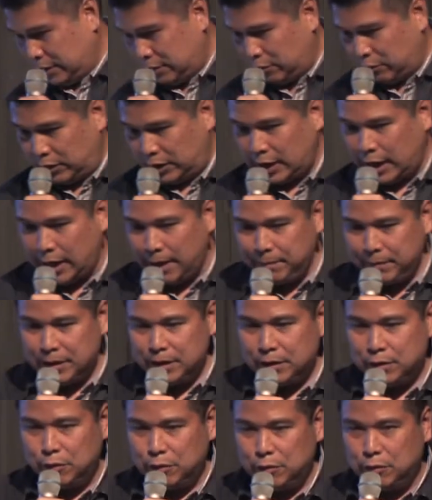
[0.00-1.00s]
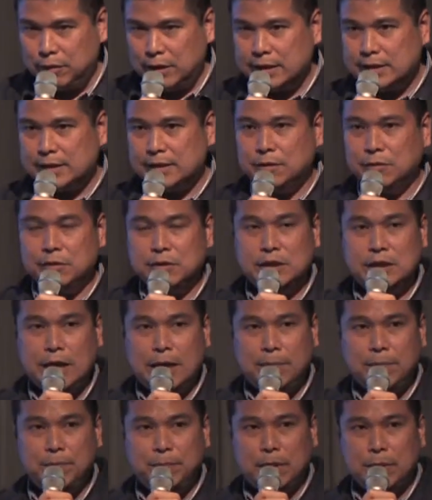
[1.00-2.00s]
What happened though was those
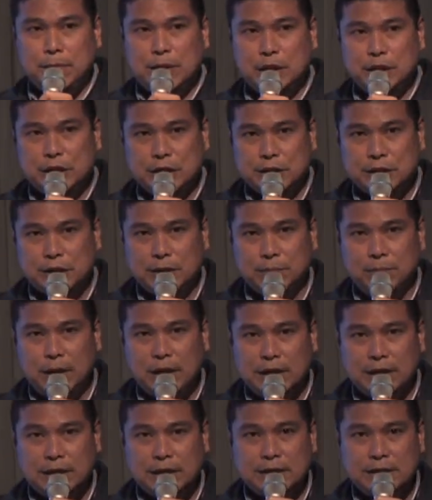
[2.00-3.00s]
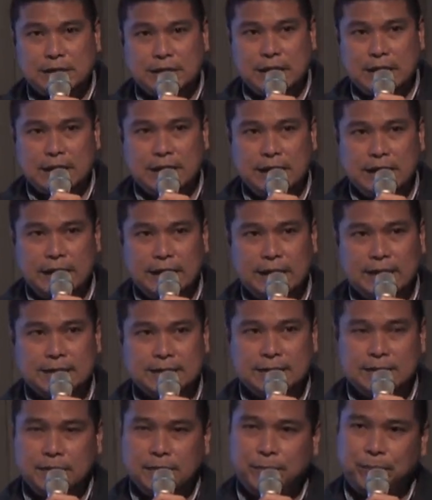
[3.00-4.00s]
same publishers and partners said,
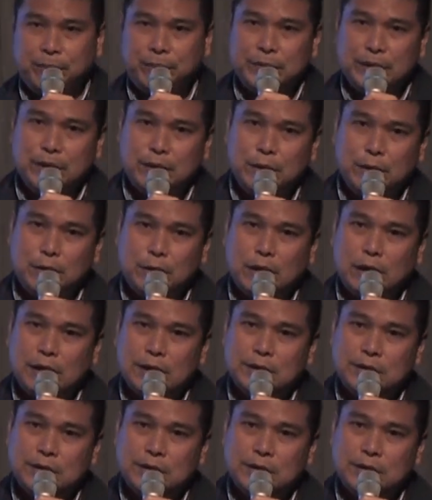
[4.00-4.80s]
"Nix, you know, our